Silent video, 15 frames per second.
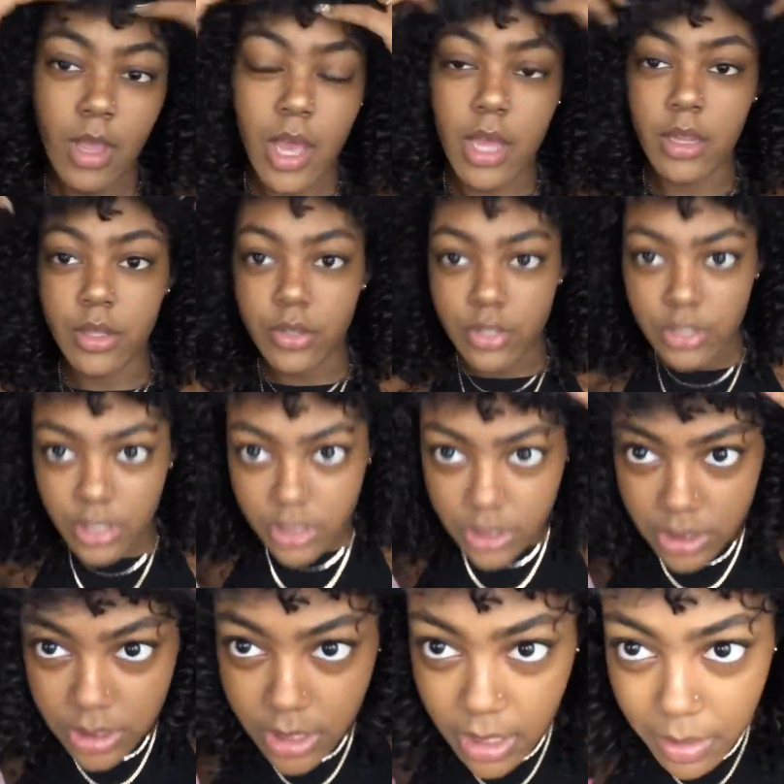I literally
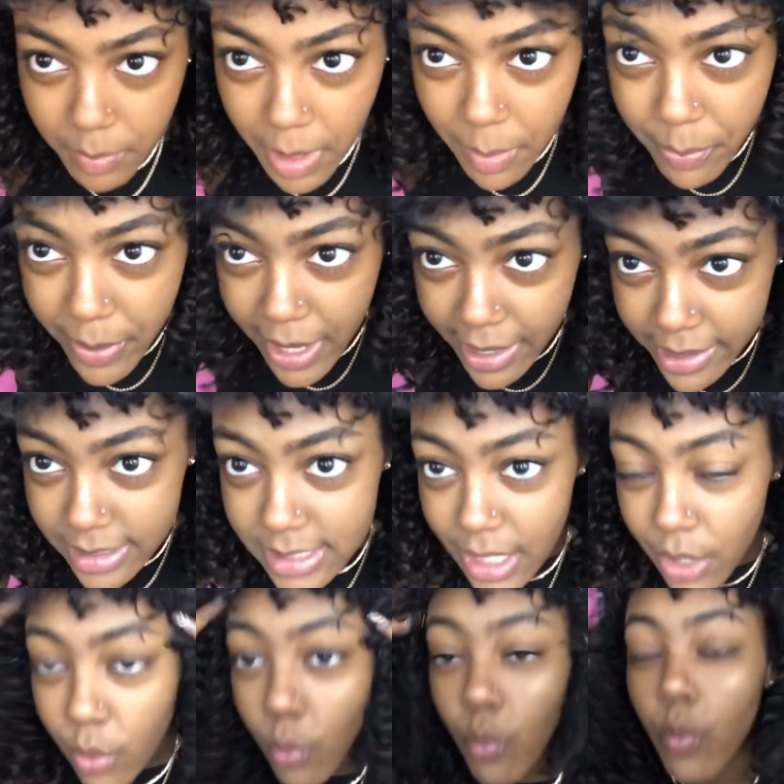just cut my bangs
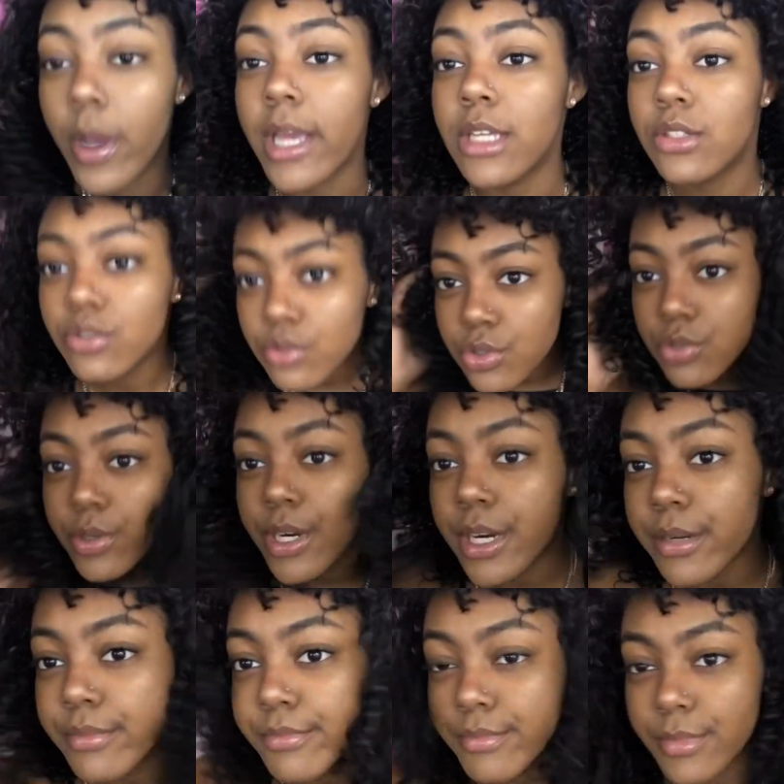like way too
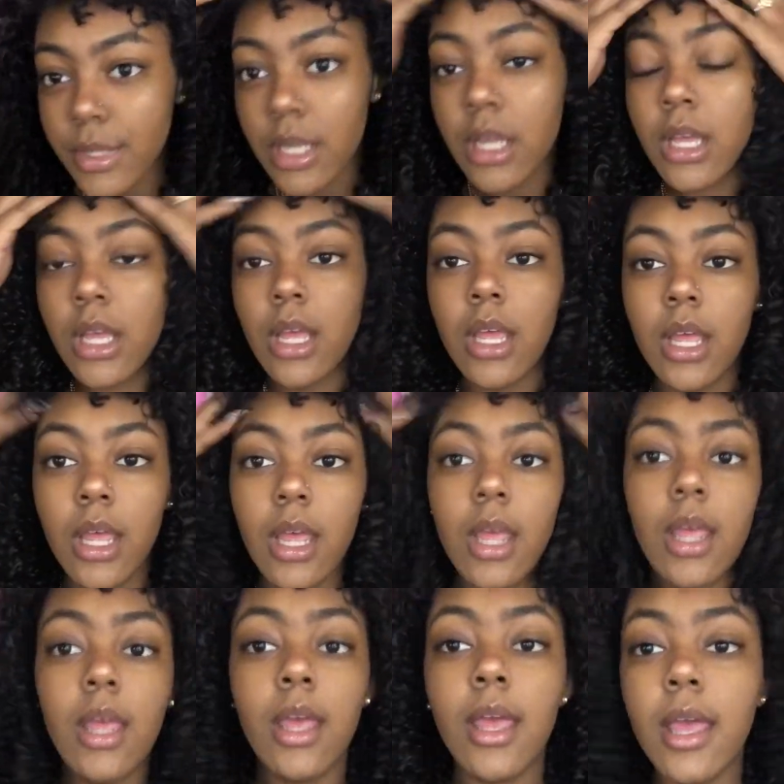short.
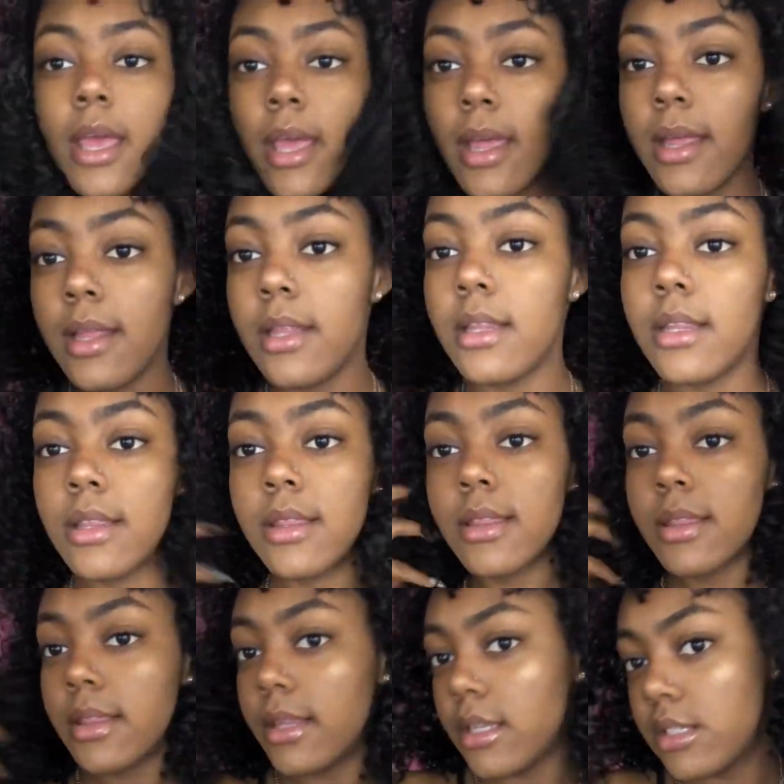And
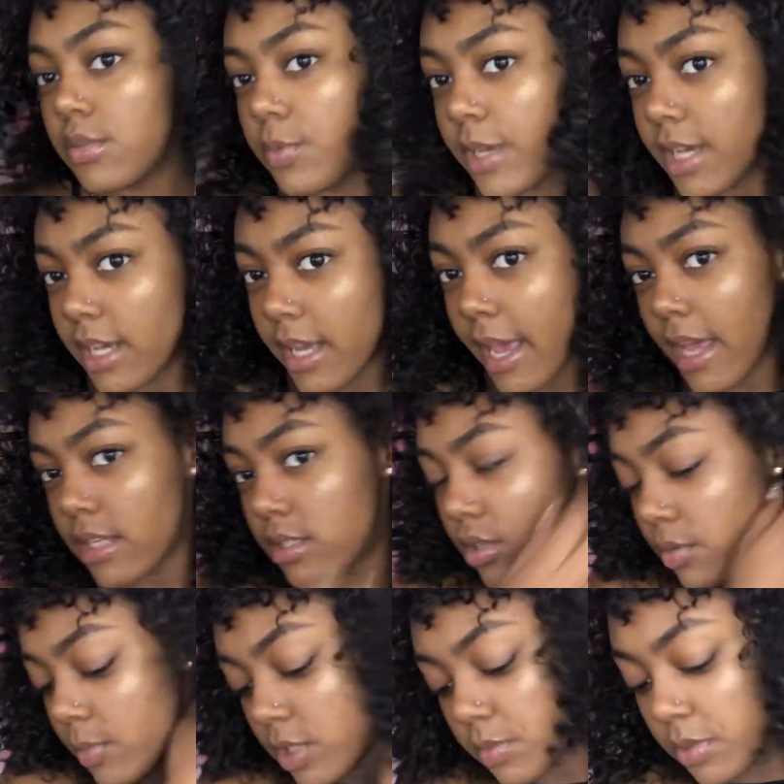this wig had
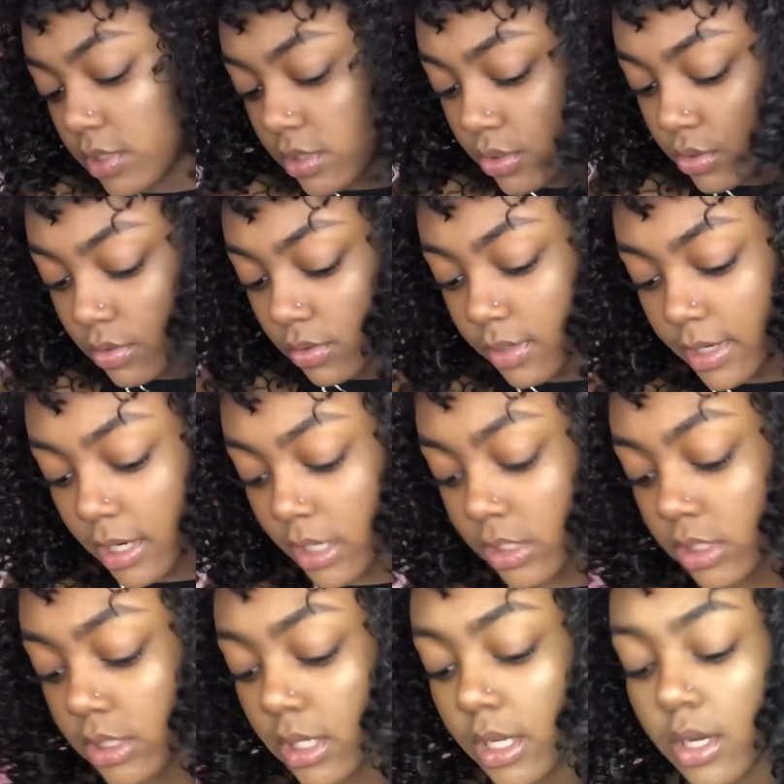so much potential and I
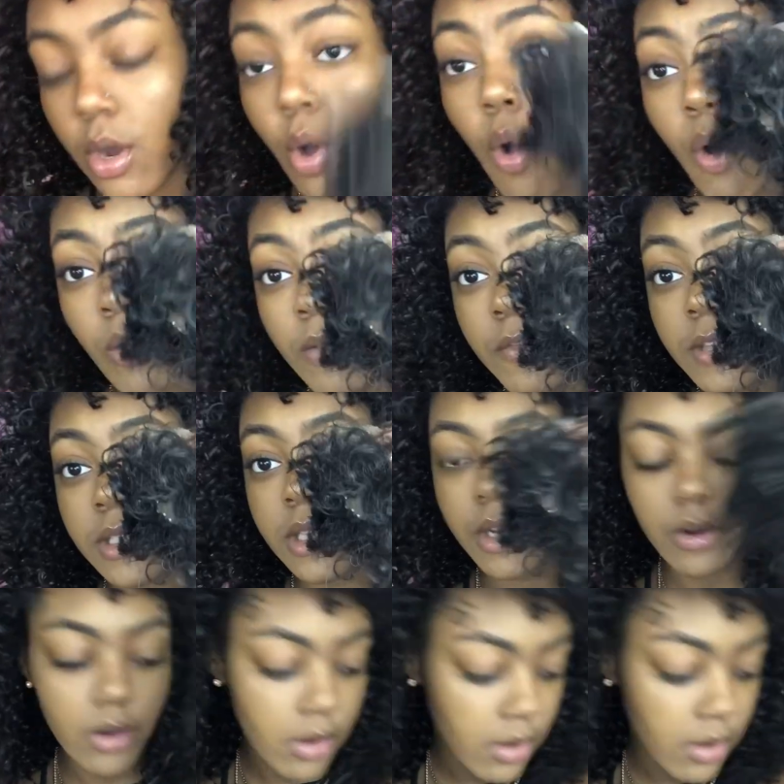just cut all of this hair